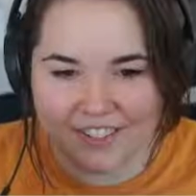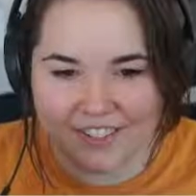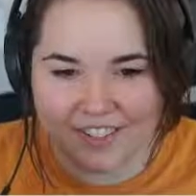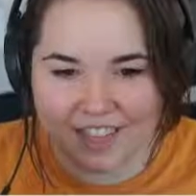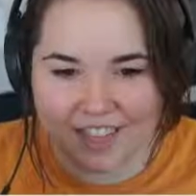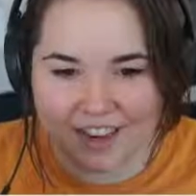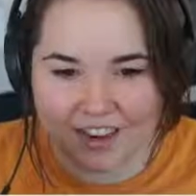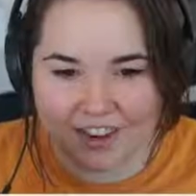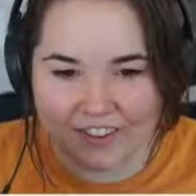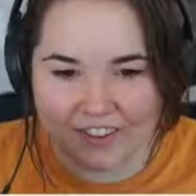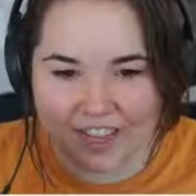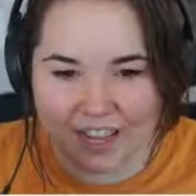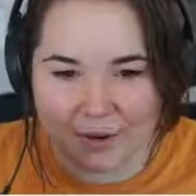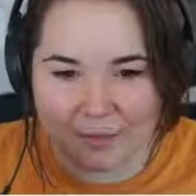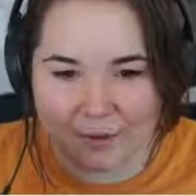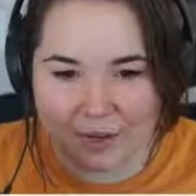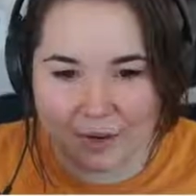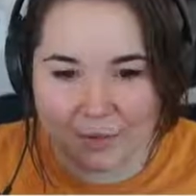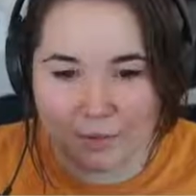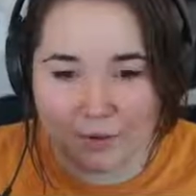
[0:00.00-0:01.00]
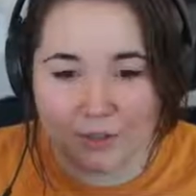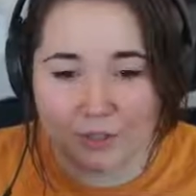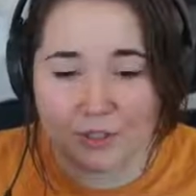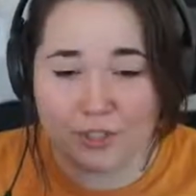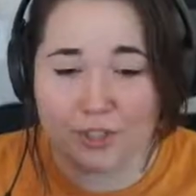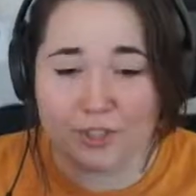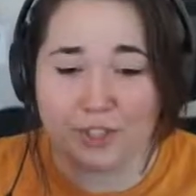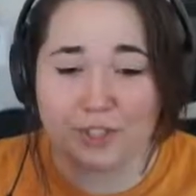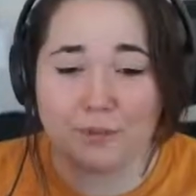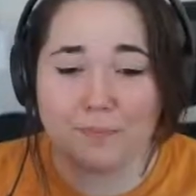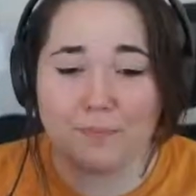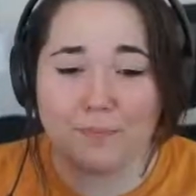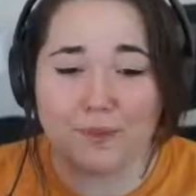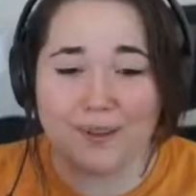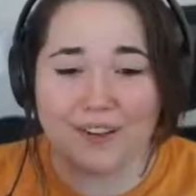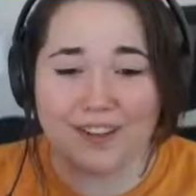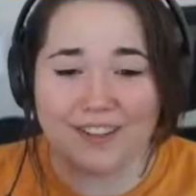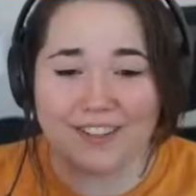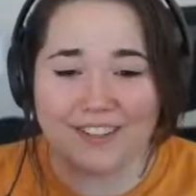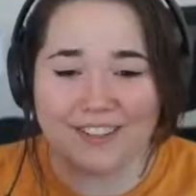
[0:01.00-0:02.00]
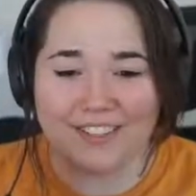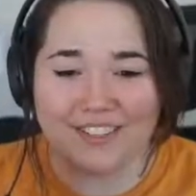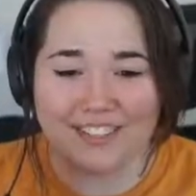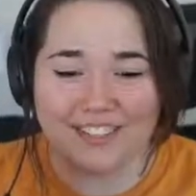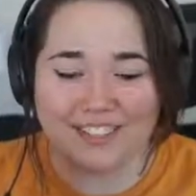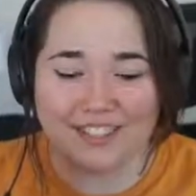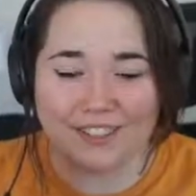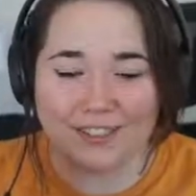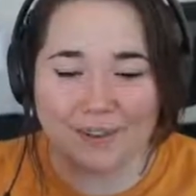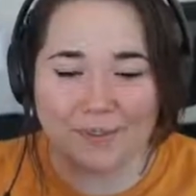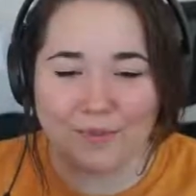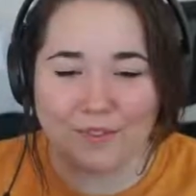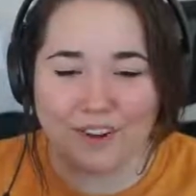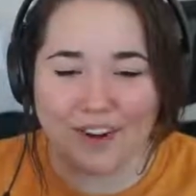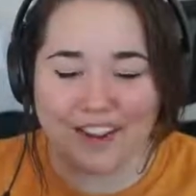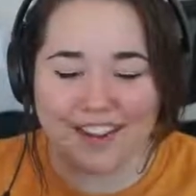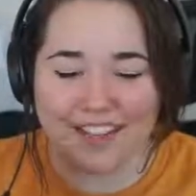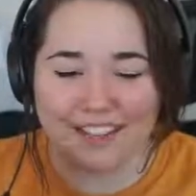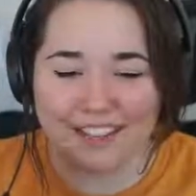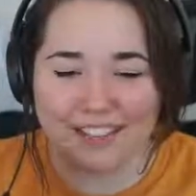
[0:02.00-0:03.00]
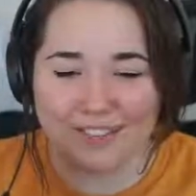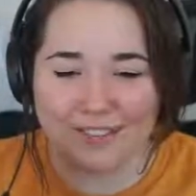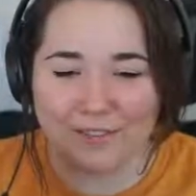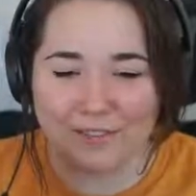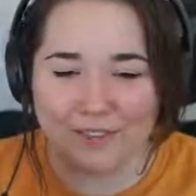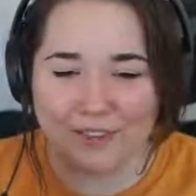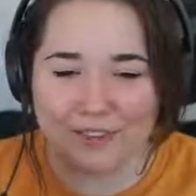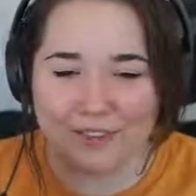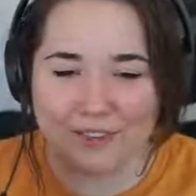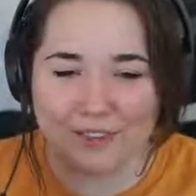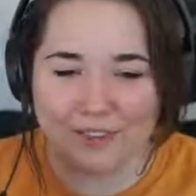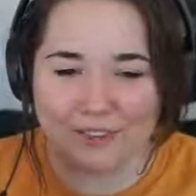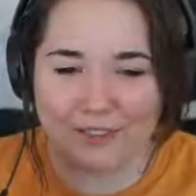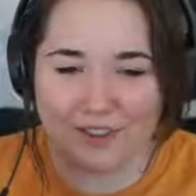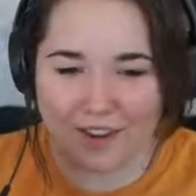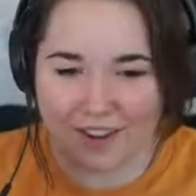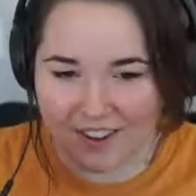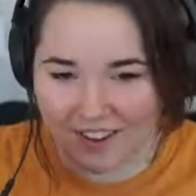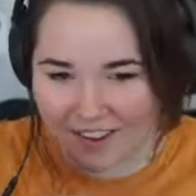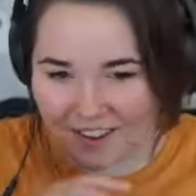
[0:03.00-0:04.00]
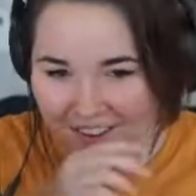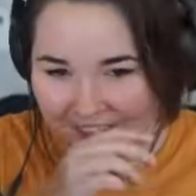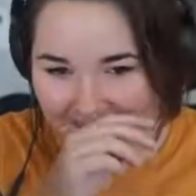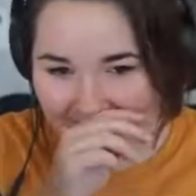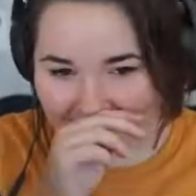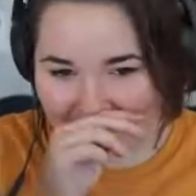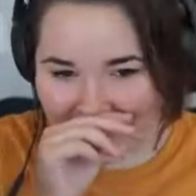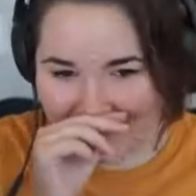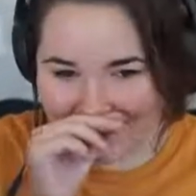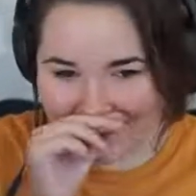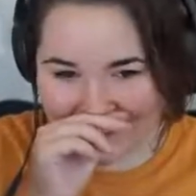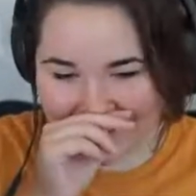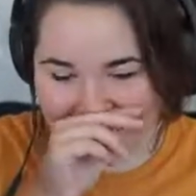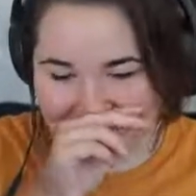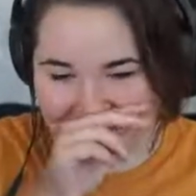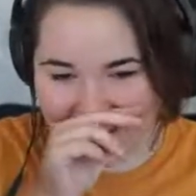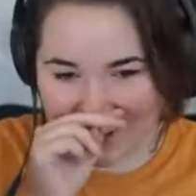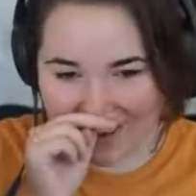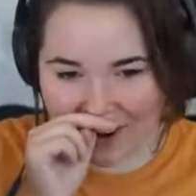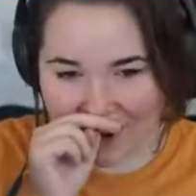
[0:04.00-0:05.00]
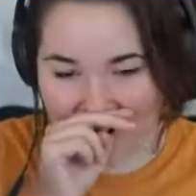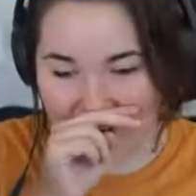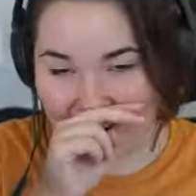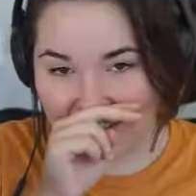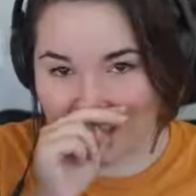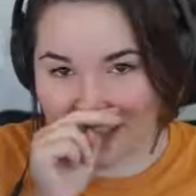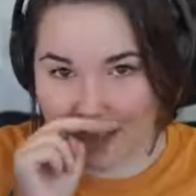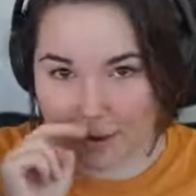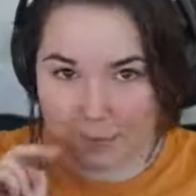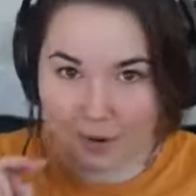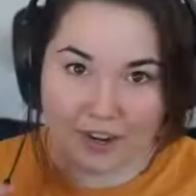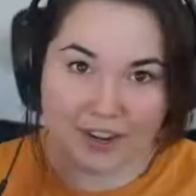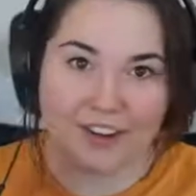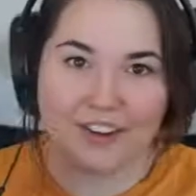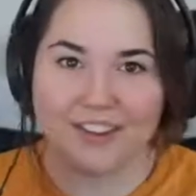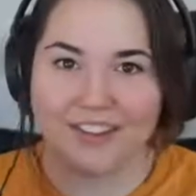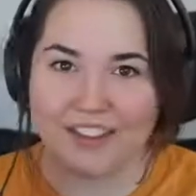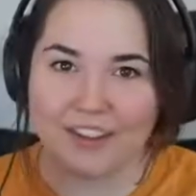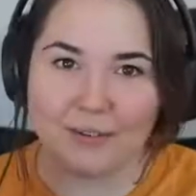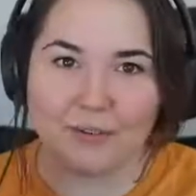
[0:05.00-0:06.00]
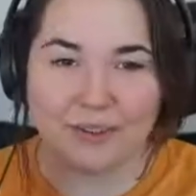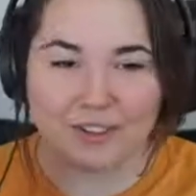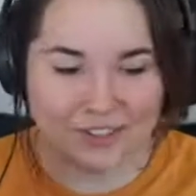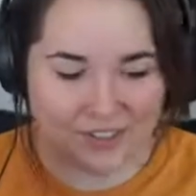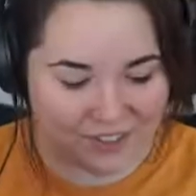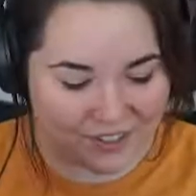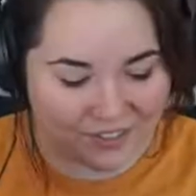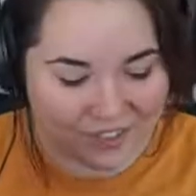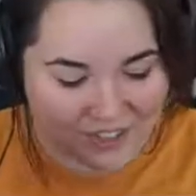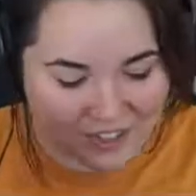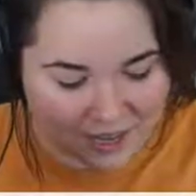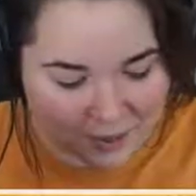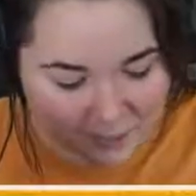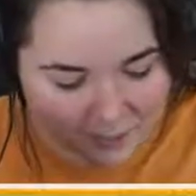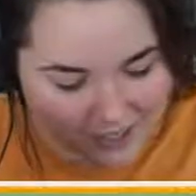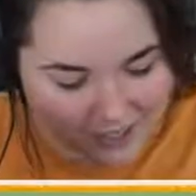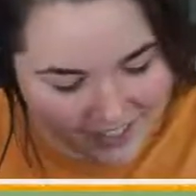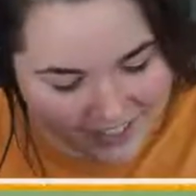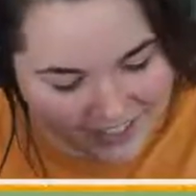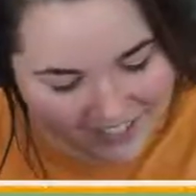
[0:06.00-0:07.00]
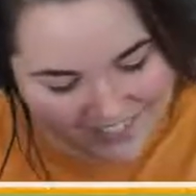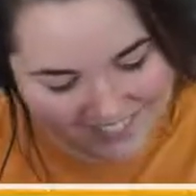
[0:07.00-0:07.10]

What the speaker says: that our library purchase your books. That's so nice of you. Aw. Is that our library? Like we share the library?